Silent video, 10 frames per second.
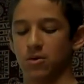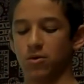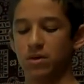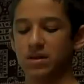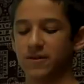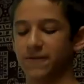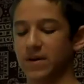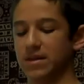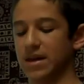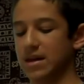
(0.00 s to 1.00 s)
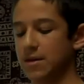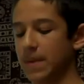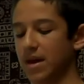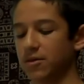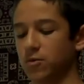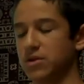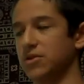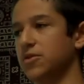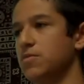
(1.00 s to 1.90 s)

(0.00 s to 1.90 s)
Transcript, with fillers: only to find that he passed away just two